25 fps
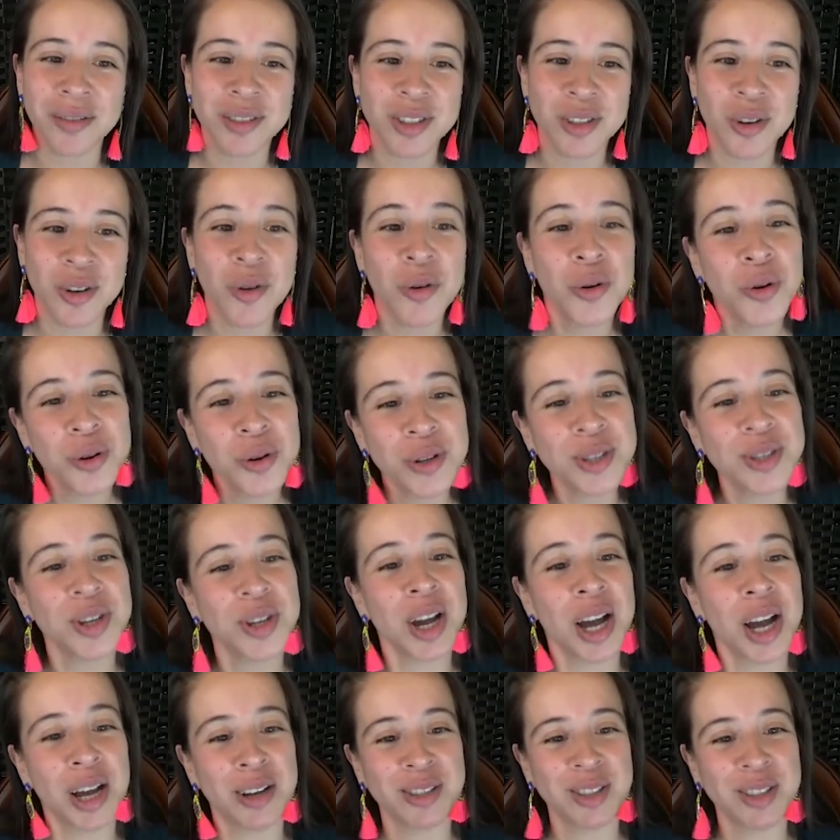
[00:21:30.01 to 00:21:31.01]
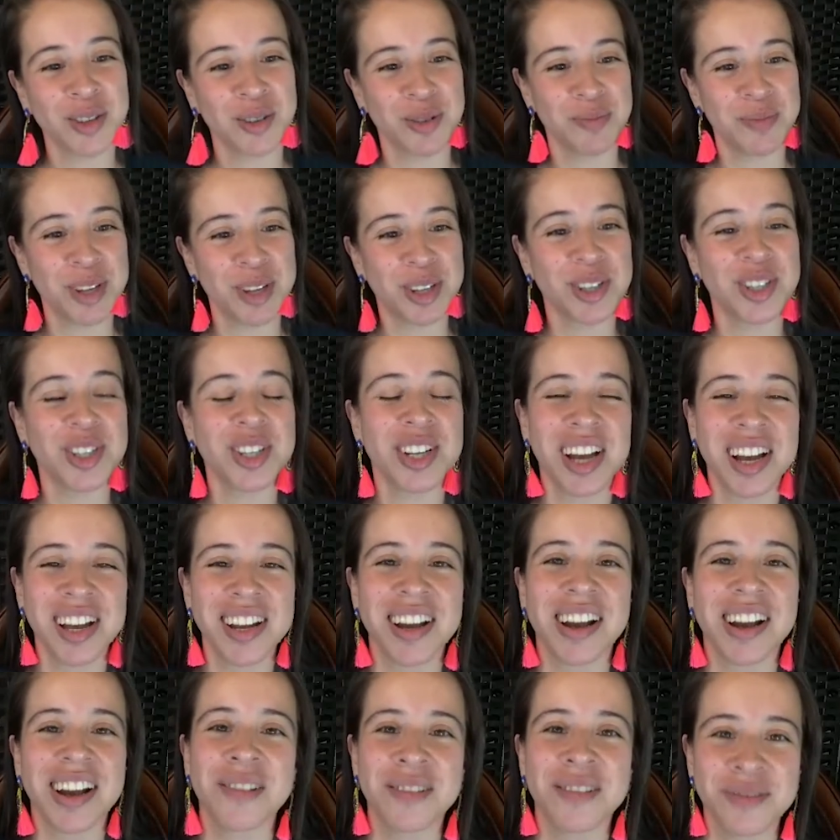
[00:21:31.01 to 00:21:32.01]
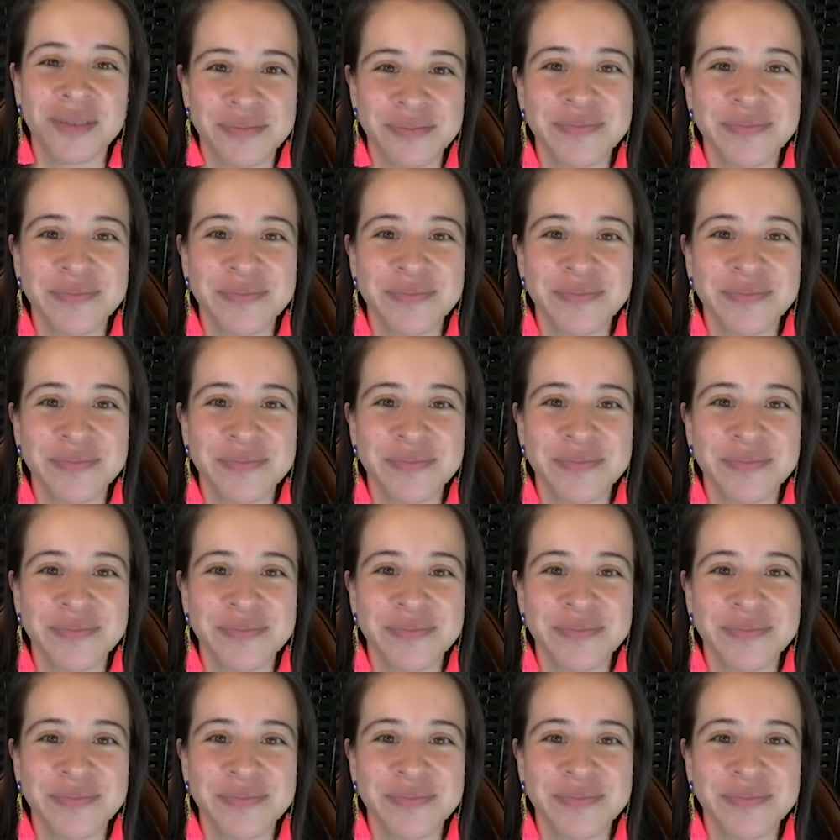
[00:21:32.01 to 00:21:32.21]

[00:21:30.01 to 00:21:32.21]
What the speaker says: So who is your House of Ramirez shout out?